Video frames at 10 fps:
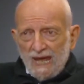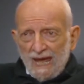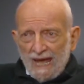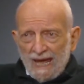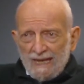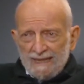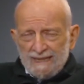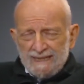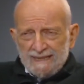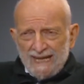and
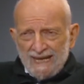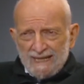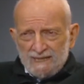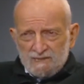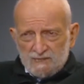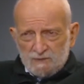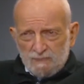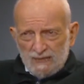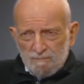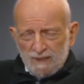Ian Angus's
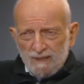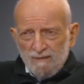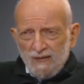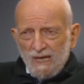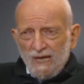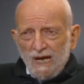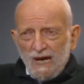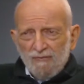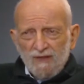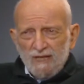paper, I
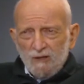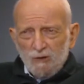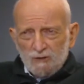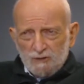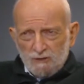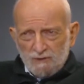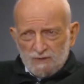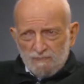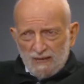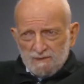think he calls it A
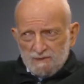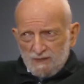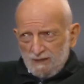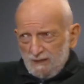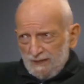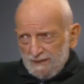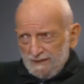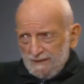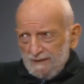Response to Hardin.